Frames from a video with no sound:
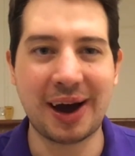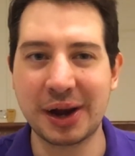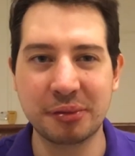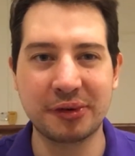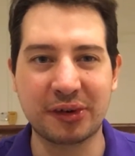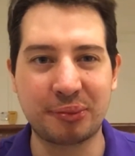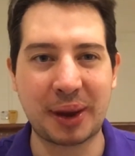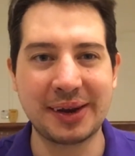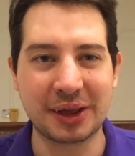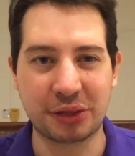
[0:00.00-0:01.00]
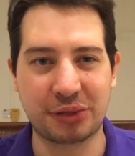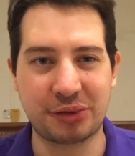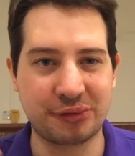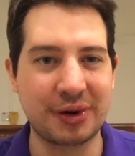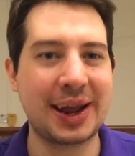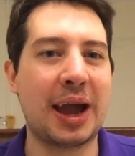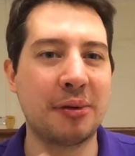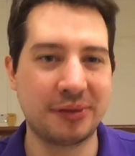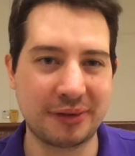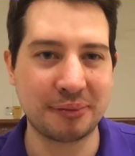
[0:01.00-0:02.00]
I don't want to be spending 3
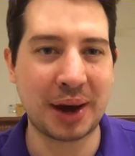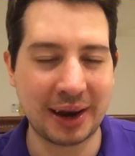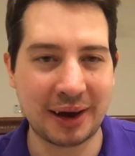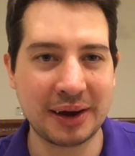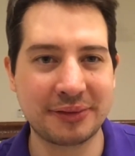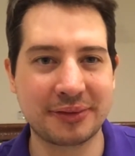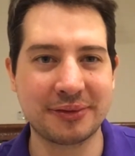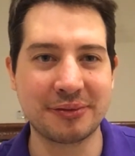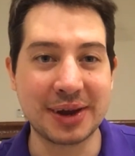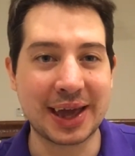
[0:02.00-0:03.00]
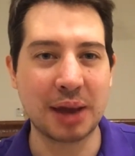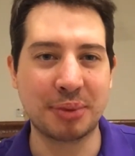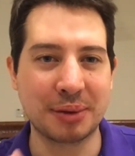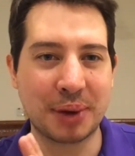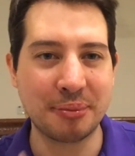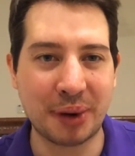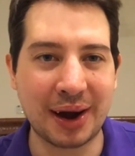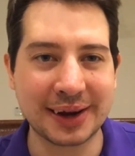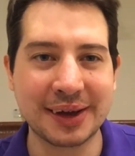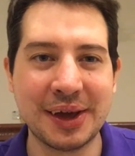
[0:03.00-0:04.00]
hours of my life recabling my bike